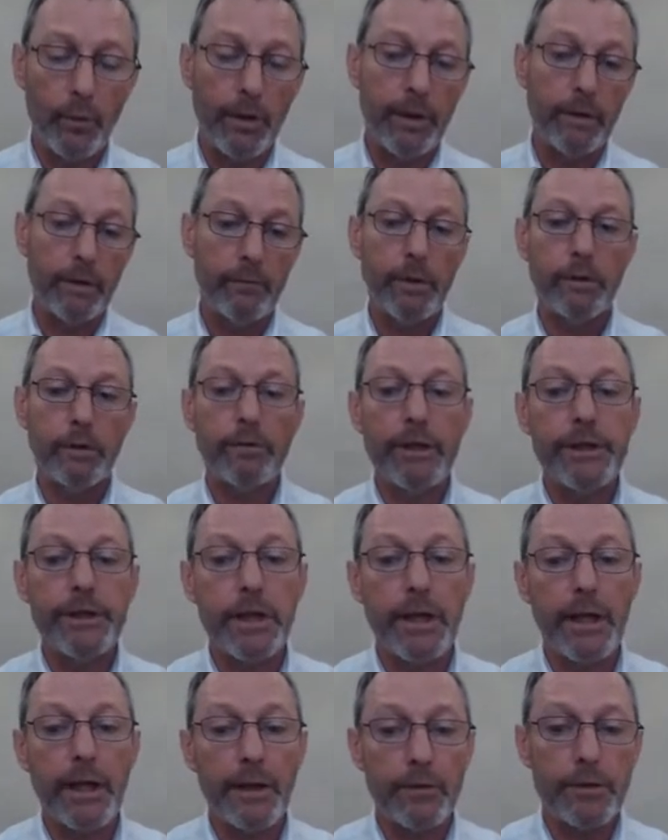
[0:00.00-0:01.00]
we're, we're
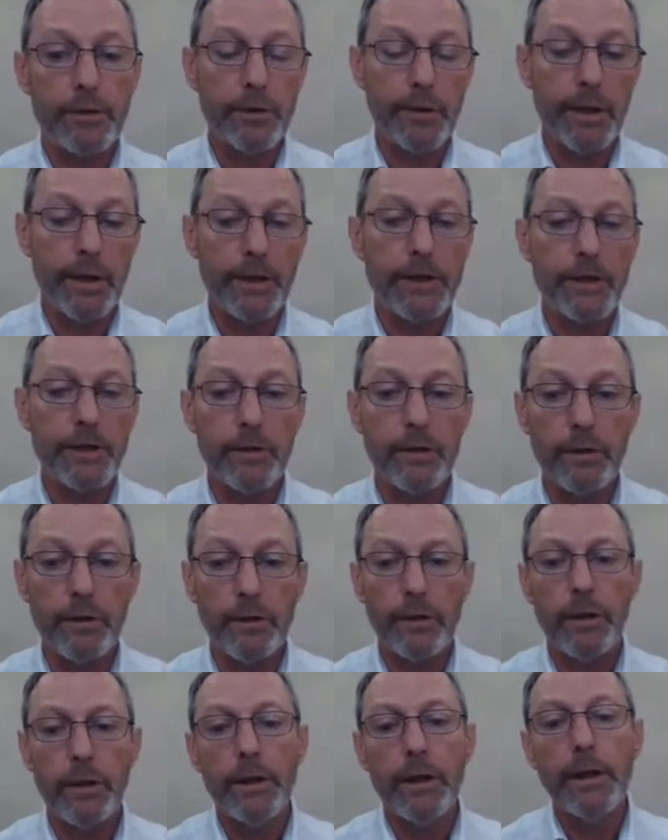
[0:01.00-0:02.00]
reaching out to
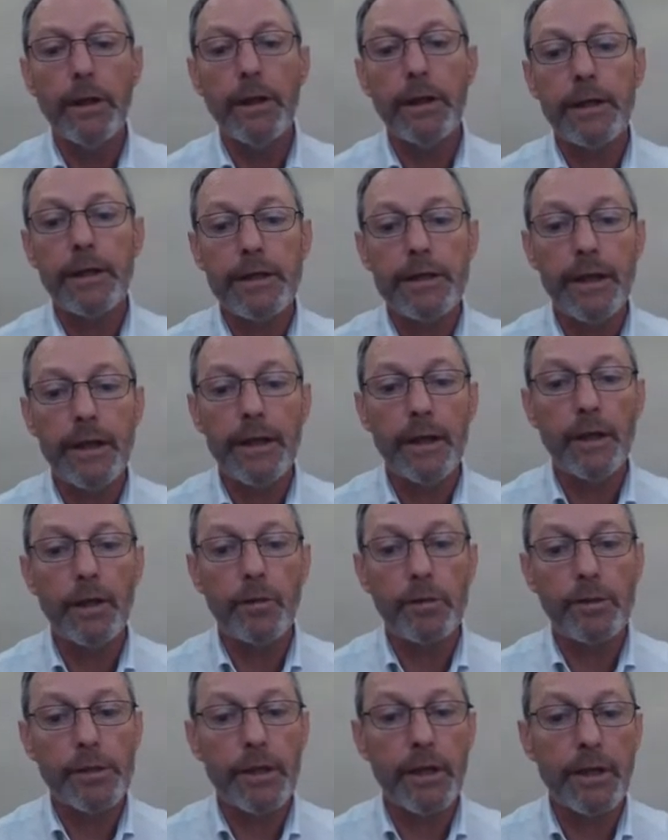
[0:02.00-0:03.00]
external uh,
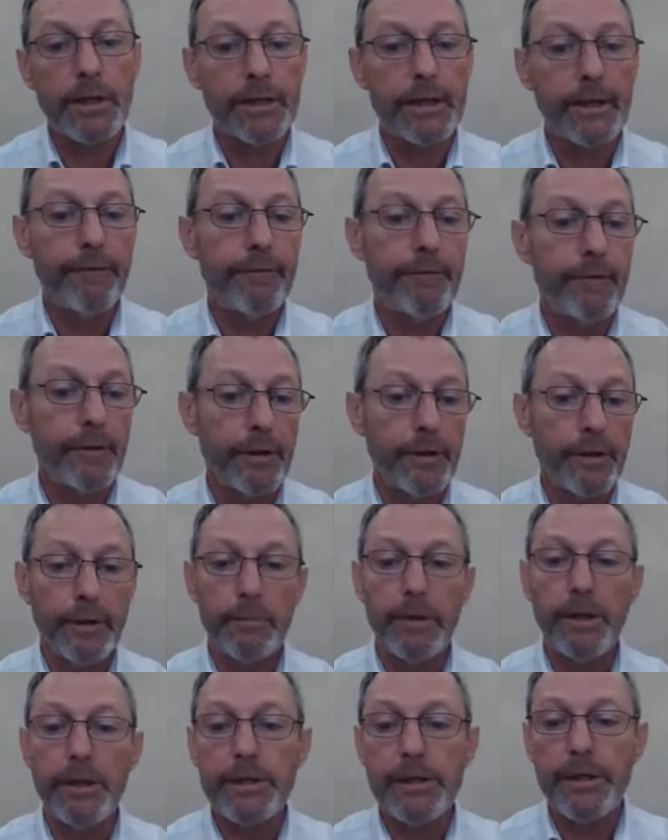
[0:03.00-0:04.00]
stakeholders like DEFRA, the
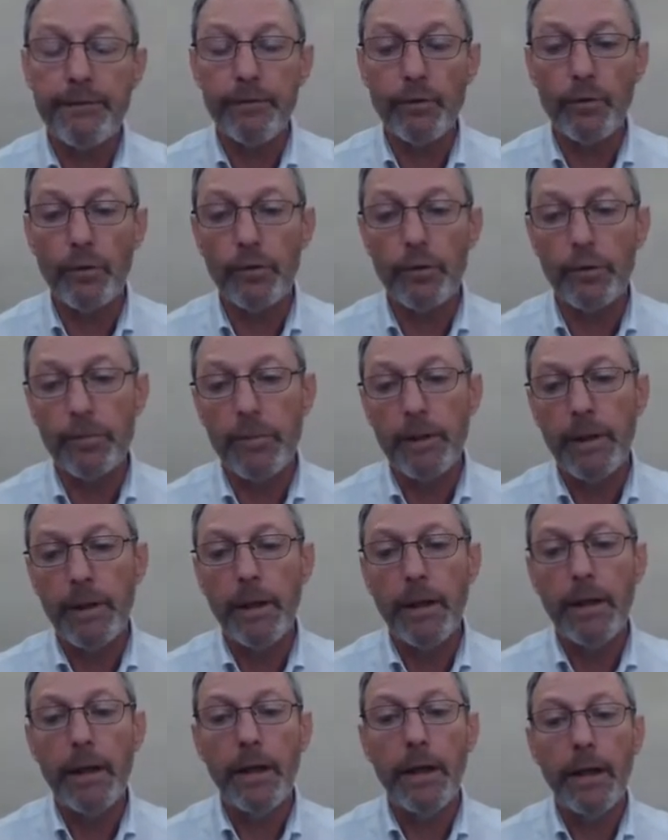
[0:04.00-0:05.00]
Amenity Forum,
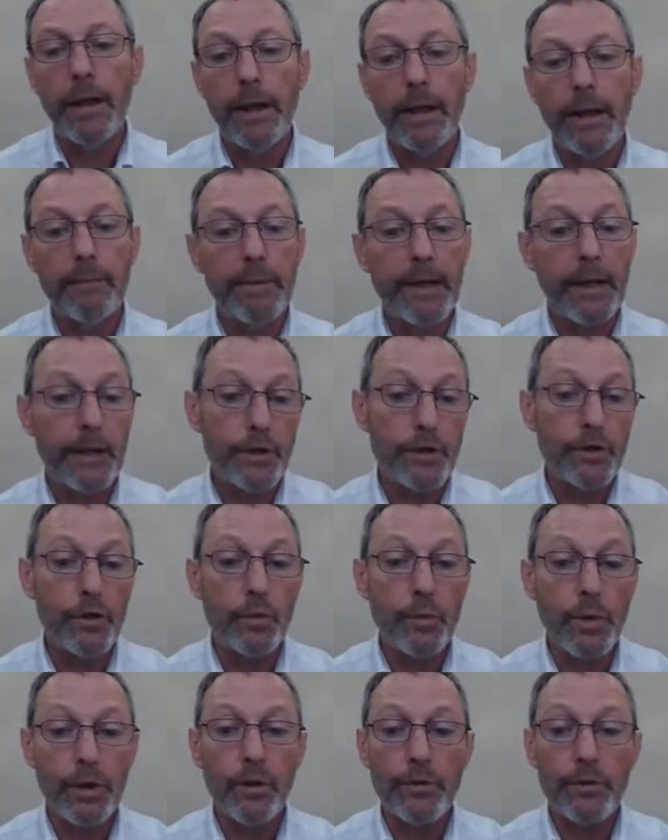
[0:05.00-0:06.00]
uh, and making
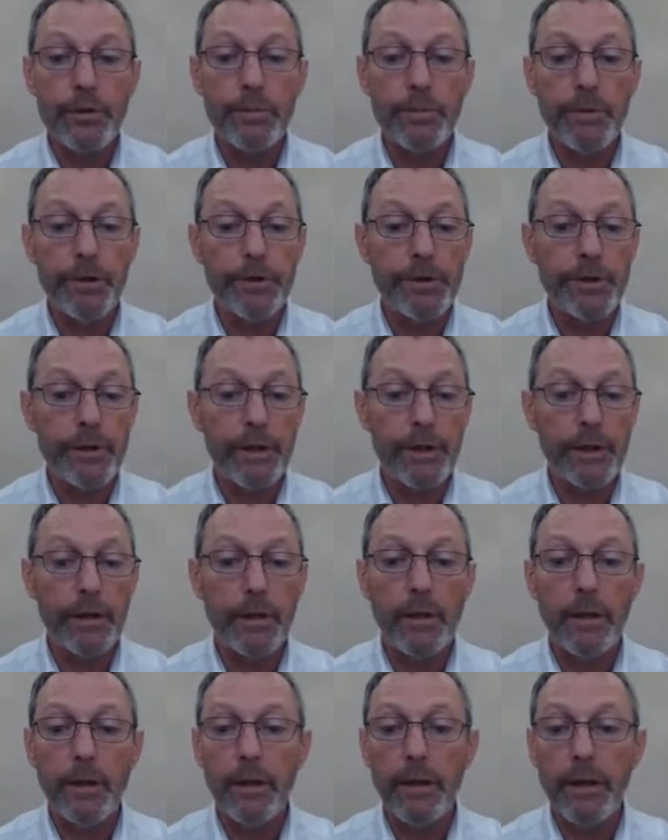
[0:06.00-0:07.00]
sure we're
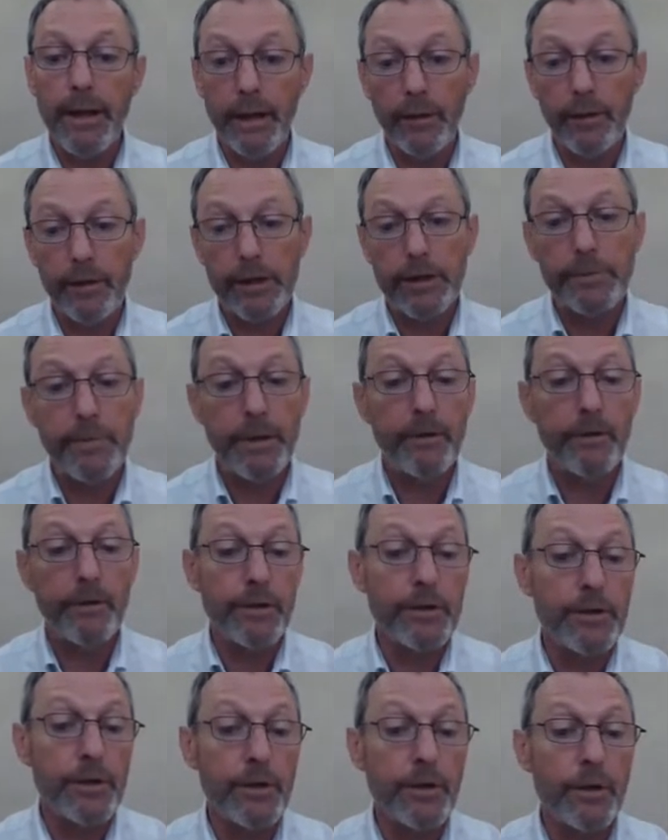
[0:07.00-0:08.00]
contributing our
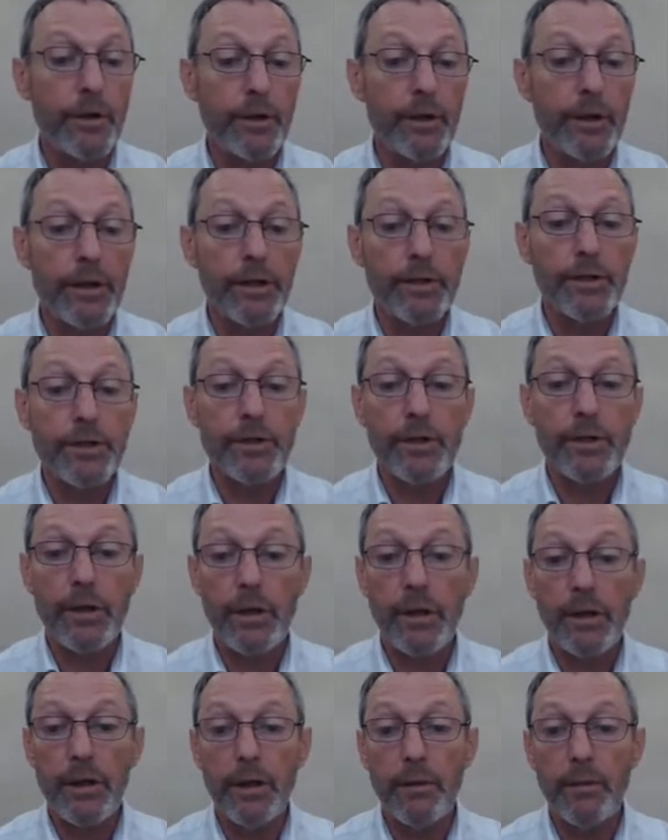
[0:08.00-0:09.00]
experience and knowledge
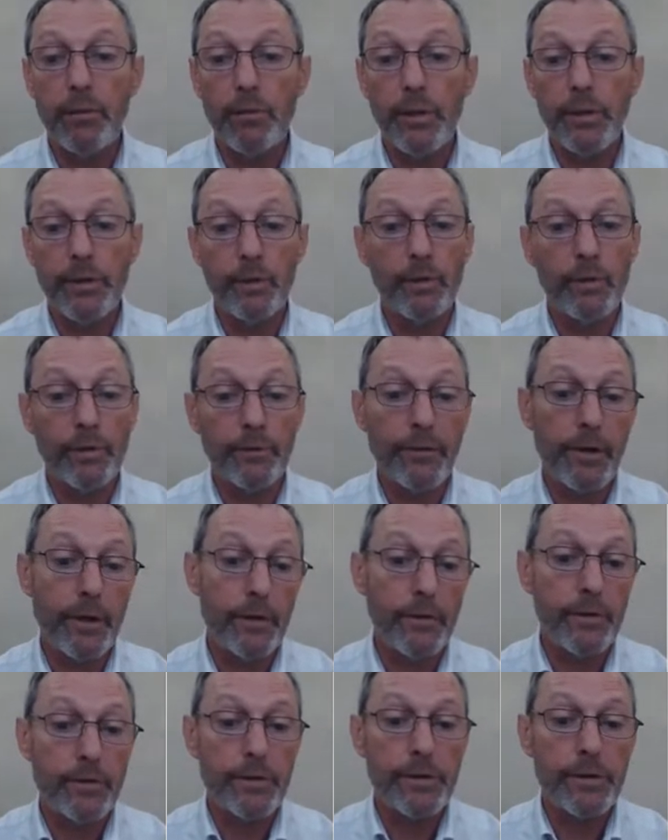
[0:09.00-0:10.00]
uh, with all of
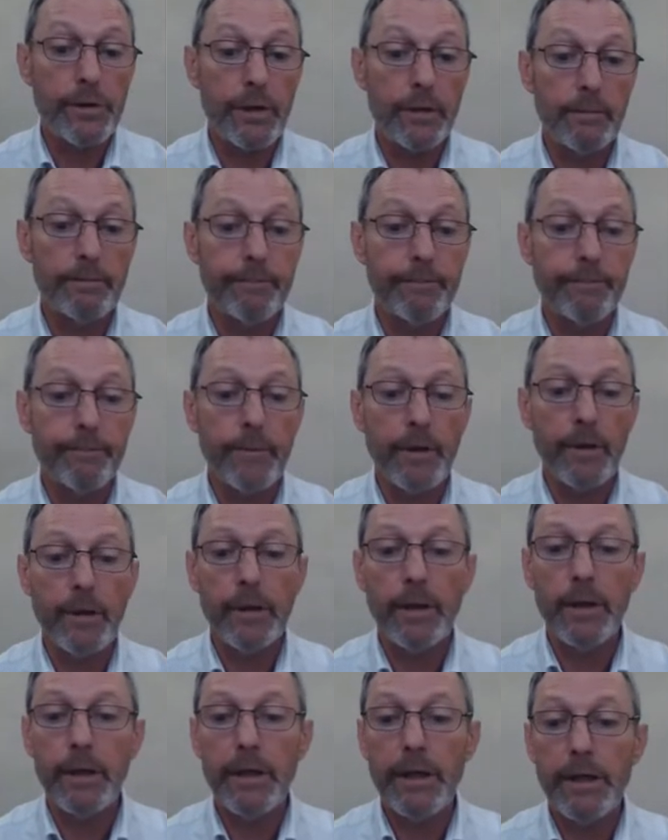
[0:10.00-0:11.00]
those um,
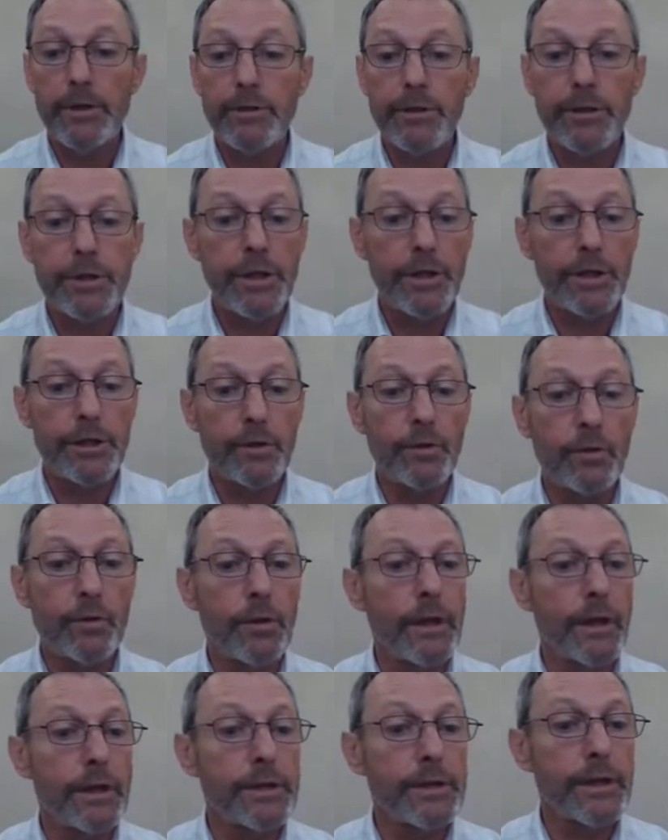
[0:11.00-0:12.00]
key strategic
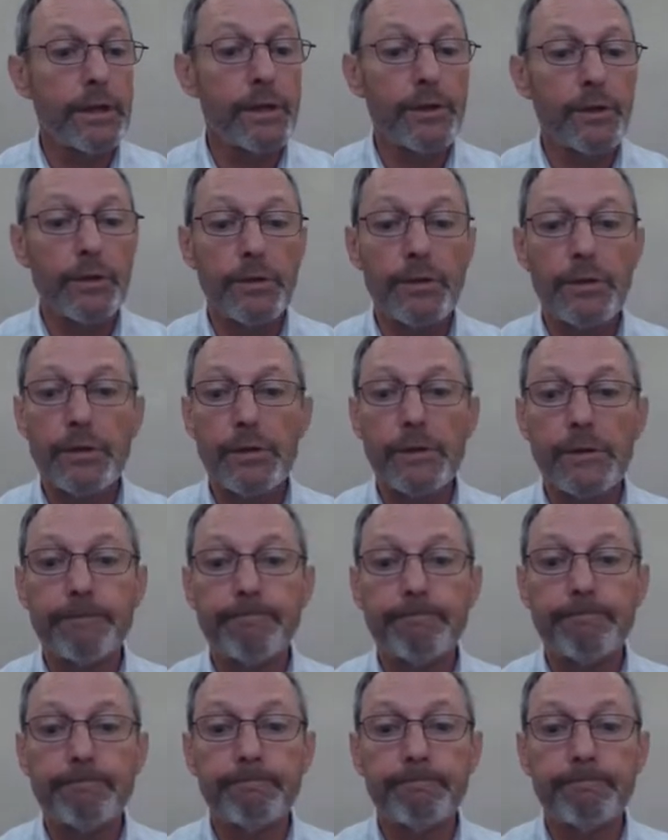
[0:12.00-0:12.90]
organisations.